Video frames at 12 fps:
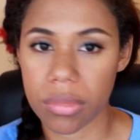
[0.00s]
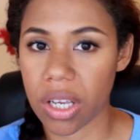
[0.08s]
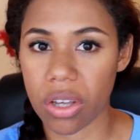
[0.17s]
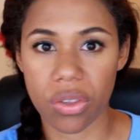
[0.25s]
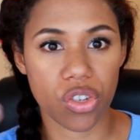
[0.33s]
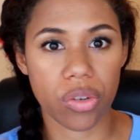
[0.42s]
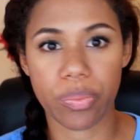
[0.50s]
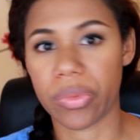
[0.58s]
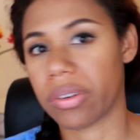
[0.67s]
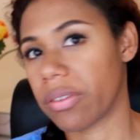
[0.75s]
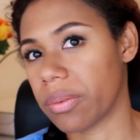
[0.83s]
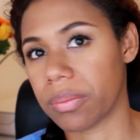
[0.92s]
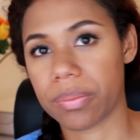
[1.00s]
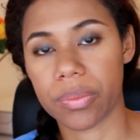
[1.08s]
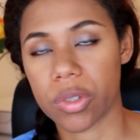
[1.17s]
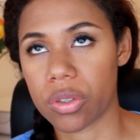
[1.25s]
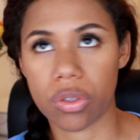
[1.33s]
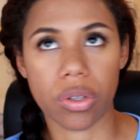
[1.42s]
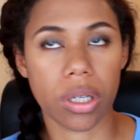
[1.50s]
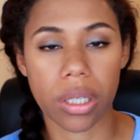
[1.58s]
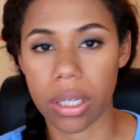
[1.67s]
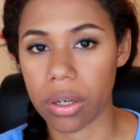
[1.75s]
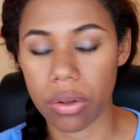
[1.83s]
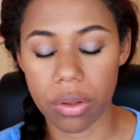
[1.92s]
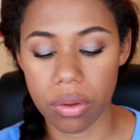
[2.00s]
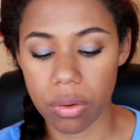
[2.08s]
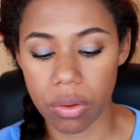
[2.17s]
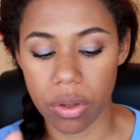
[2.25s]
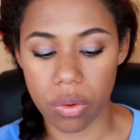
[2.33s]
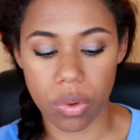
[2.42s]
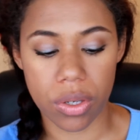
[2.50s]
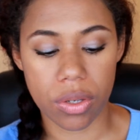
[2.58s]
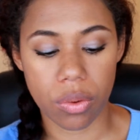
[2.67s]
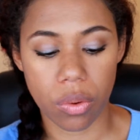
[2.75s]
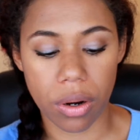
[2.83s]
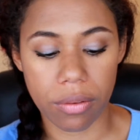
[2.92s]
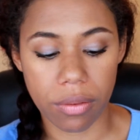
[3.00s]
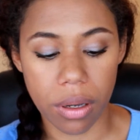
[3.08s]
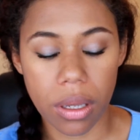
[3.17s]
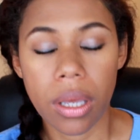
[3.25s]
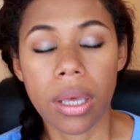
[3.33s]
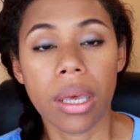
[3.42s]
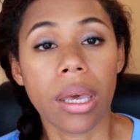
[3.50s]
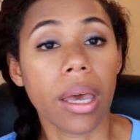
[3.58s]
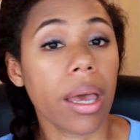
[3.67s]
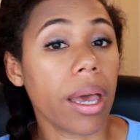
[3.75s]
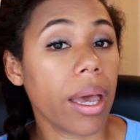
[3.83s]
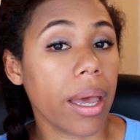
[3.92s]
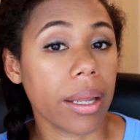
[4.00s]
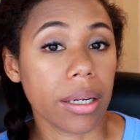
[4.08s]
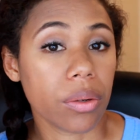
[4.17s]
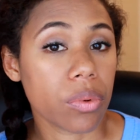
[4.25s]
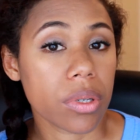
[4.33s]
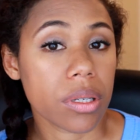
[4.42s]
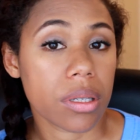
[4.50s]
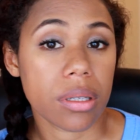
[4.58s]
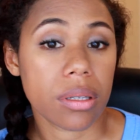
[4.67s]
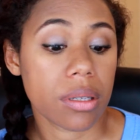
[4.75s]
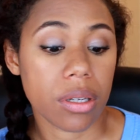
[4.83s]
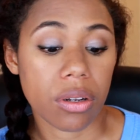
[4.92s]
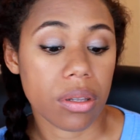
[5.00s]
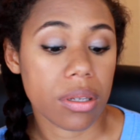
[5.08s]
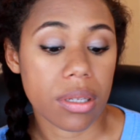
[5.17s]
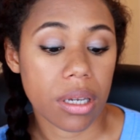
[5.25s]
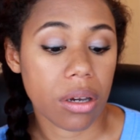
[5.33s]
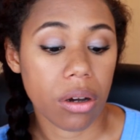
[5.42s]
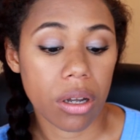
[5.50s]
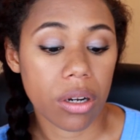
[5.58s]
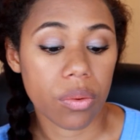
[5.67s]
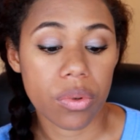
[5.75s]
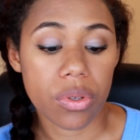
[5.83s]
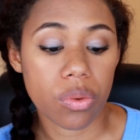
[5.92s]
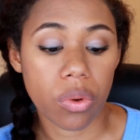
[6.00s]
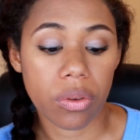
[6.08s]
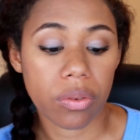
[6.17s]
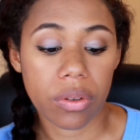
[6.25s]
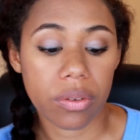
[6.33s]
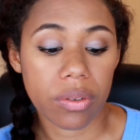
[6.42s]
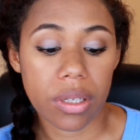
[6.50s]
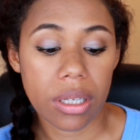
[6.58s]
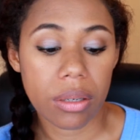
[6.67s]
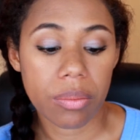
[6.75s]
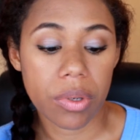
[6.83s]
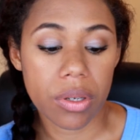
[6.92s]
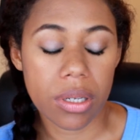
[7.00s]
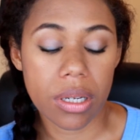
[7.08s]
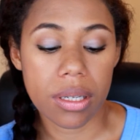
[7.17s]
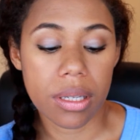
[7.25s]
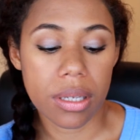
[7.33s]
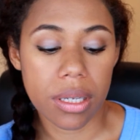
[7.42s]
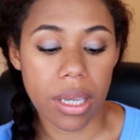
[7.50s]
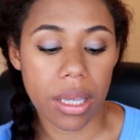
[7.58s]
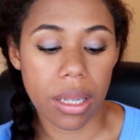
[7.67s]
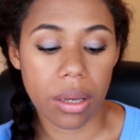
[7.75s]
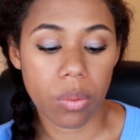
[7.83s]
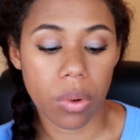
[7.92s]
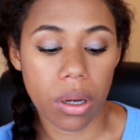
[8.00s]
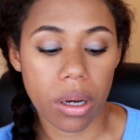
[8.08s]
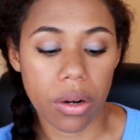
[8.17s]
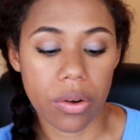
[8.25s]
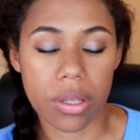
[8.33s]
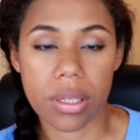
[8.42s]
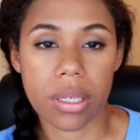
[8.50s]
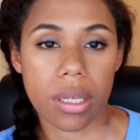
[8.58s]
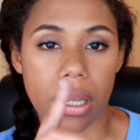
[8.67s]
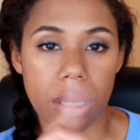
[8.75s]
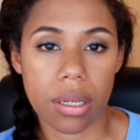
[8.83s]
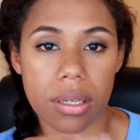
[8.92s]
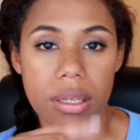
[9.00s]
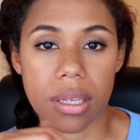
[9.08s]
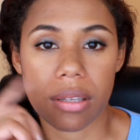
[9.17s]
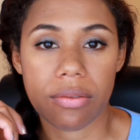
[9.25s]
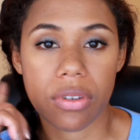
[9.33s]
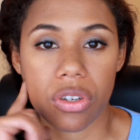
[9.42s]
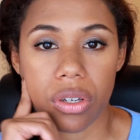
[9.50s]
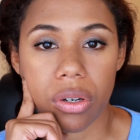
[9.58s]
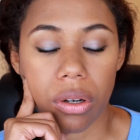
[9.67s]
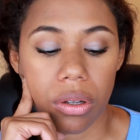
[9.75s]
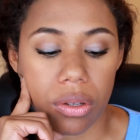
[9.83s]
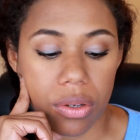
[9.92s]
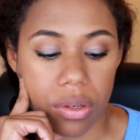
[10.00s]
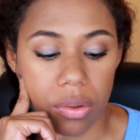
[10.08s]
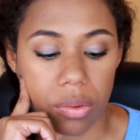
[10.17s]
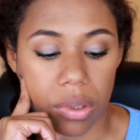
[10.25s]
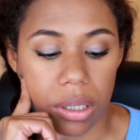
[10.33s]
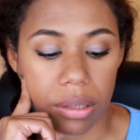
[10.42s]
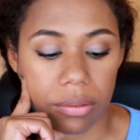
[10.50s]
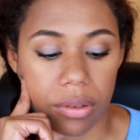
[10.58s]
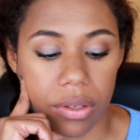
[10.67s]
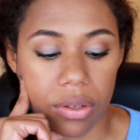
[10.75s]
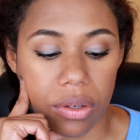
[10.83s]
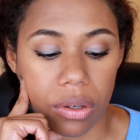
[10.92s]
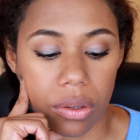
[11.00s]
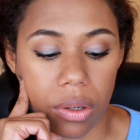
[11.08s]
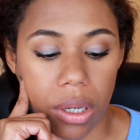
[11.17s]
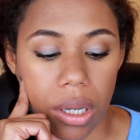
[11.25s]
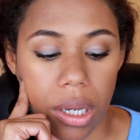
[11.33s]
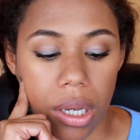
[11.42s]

got the shipment from Australia or the US or wherever, and it was, you know, the sticker on it was $12.50, because it doesn't say like what currency, like it doesn't say it's Fiji dollars or whatever. So